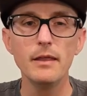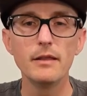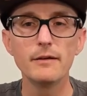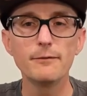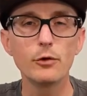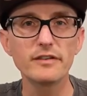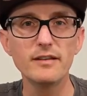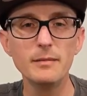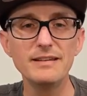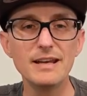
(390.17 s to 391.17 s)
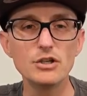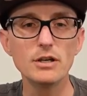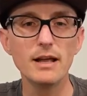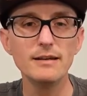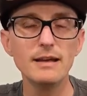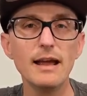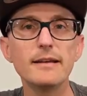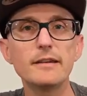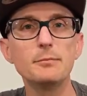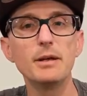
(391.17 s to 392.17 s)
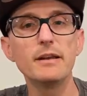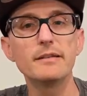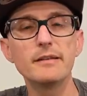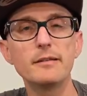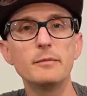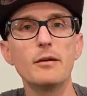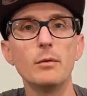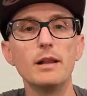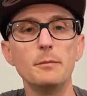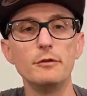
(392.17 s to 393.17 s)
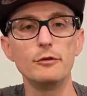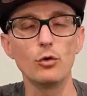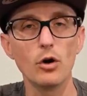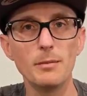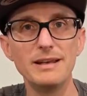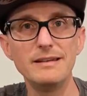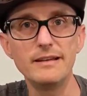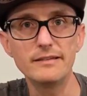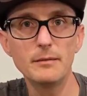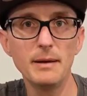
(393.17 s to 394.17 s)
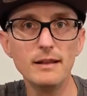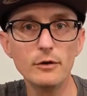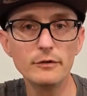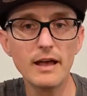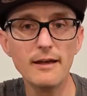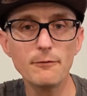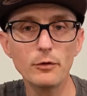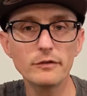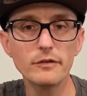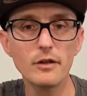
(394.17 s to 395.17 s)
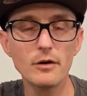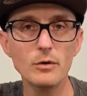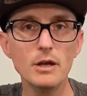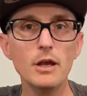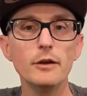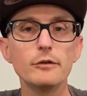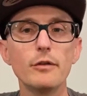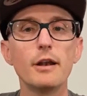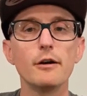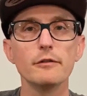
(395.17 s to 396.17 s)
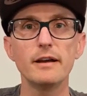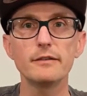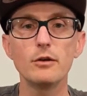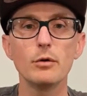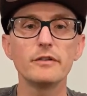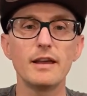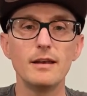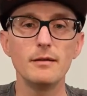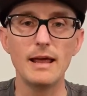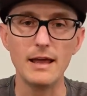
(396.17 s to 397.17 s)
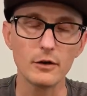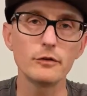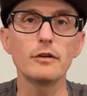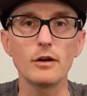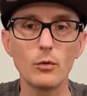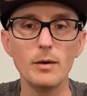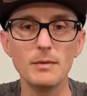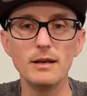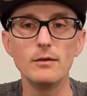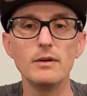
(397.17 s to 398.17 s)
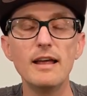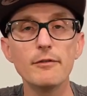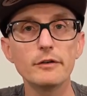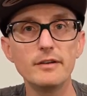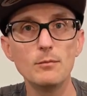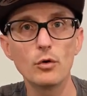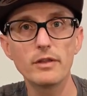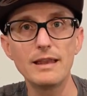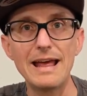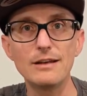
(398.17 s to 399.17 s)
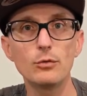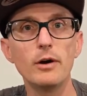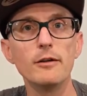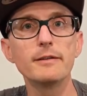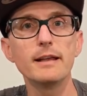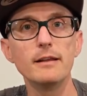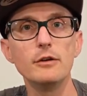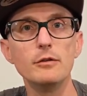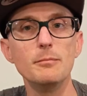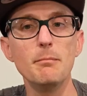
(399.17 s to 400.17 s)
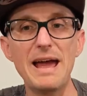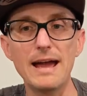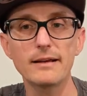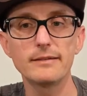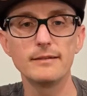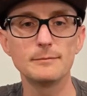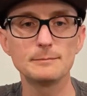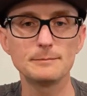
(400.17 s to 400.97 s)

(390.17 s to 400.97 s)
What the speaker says: The force limitation idea has us building systems that will absorb and dissipate those high forces, though, so that our rescuers and anchors and equipment never see more than that 12 kilonewton max.